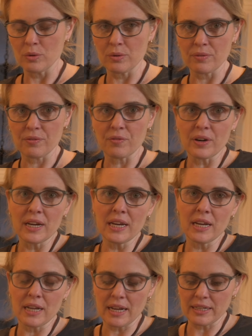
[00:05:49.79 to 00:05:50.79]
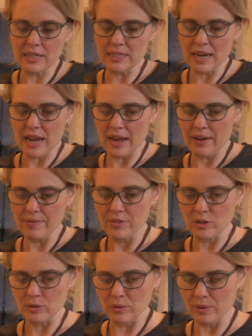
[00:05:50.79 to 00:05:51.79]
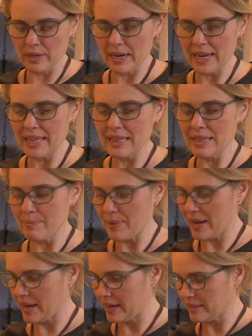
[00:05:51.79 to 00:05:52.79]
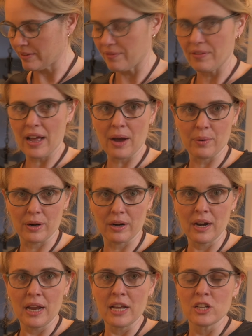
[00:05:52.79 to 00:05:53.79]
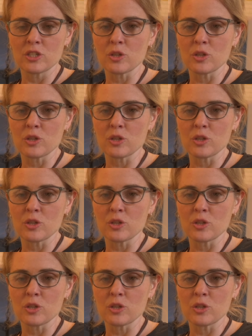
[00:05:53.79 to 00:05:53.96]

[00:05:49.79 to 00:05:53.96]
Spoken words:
gluten-free doesn't have the gluten in the flour.